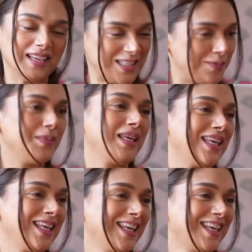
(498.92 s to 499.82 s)
it's
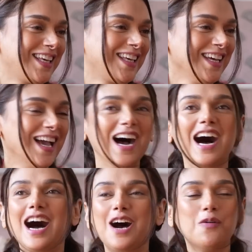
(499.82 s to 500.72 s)
me.
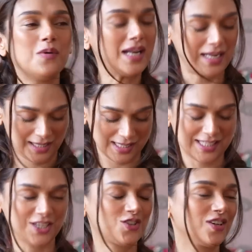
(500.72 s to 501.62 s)
How would
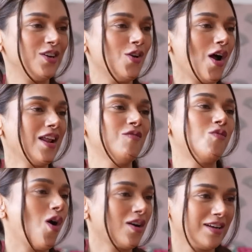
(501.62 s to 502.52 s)
this t-shirt not have
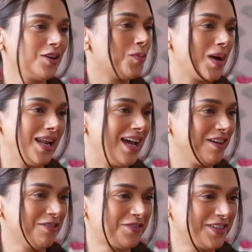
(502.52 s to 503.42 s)
walked into my
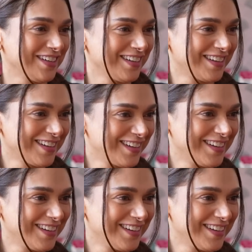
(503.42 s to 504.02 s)
life? Exactly.